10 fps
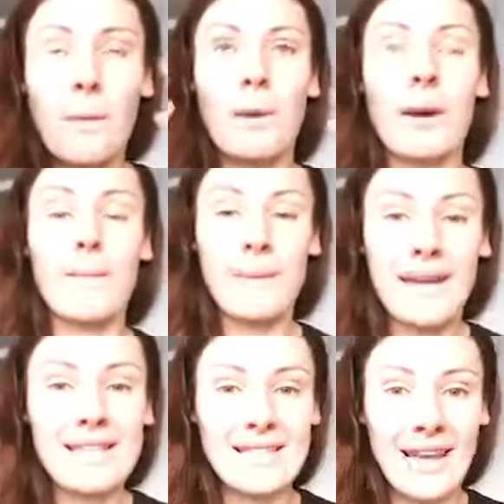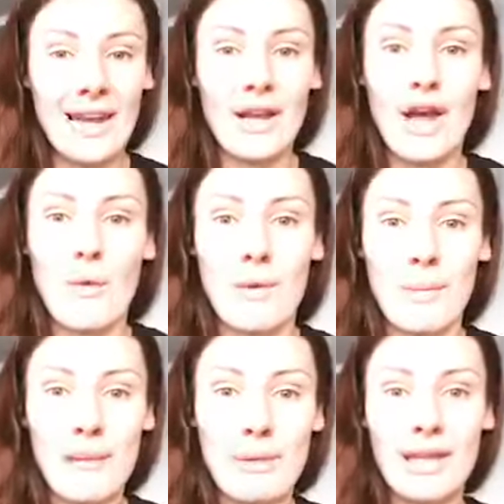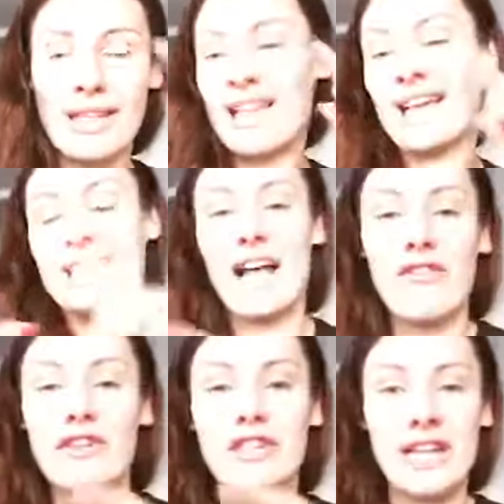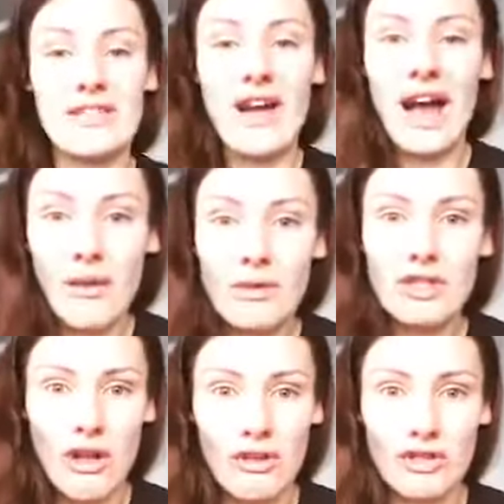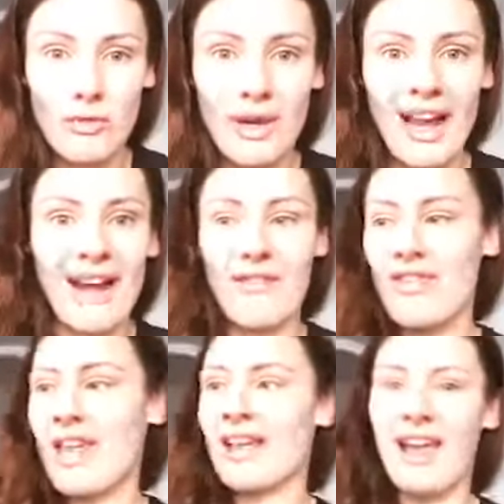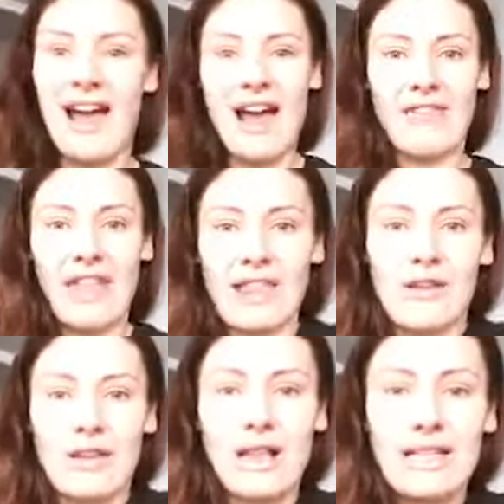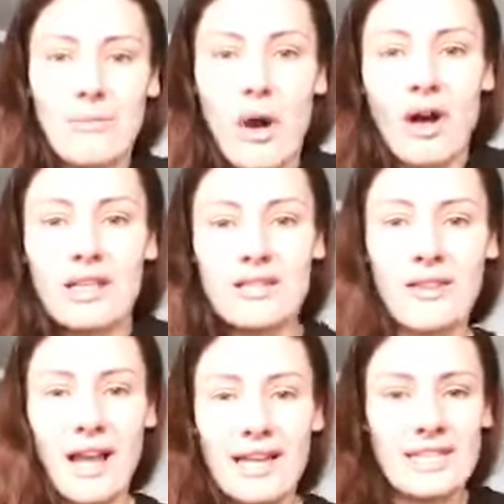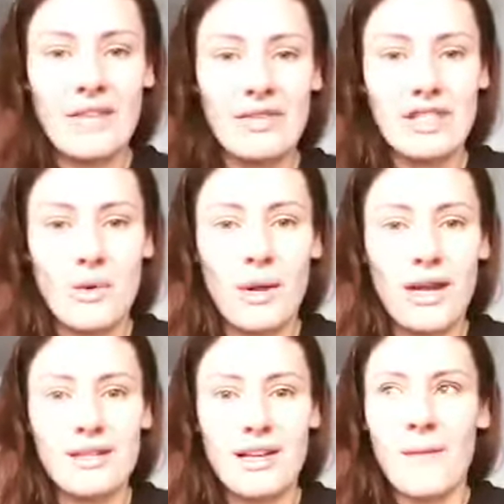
we're competing with people in like selfridge for how much collagen we have, and they have their little glass pots for like 70 quid.